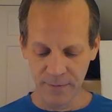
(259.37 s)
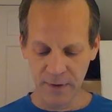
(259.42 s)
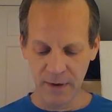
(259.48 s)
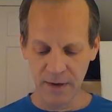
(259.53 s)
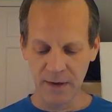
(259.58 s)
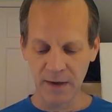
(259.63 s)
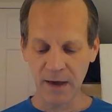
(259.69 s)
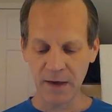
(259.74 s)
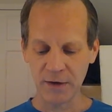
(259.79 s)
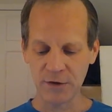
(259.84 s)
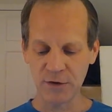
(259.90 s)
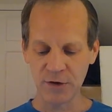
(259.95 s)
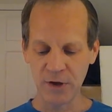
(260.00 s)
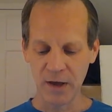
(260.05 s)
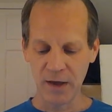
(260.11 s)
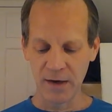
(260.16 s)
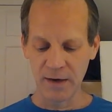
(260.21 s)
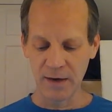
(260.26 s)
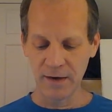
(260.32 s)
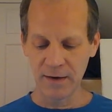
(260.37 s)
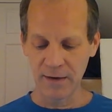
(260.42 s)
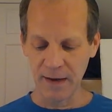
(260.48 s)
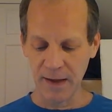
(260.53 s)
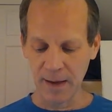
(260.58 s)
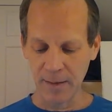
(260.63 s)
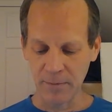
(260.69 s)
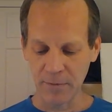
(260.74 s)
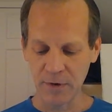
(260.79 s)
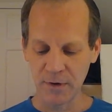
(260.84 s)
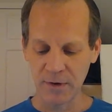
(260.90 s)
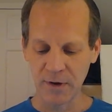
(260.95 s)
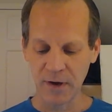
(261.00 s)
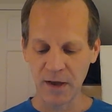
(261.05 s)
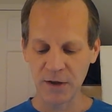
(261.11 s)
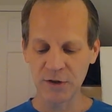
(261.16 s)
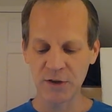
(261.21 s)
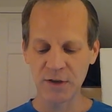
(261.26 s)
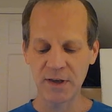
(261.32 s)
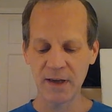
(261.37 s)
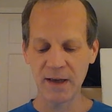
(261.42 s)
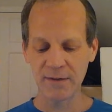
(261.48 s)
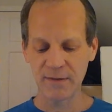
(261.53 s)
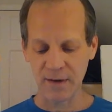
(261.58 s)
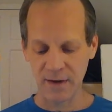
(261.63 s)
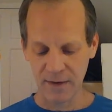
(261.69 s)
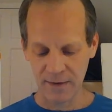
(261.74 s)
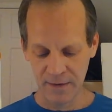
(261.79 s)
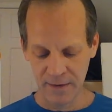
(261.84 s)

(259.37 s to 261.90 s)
He had a son named Nachiketa.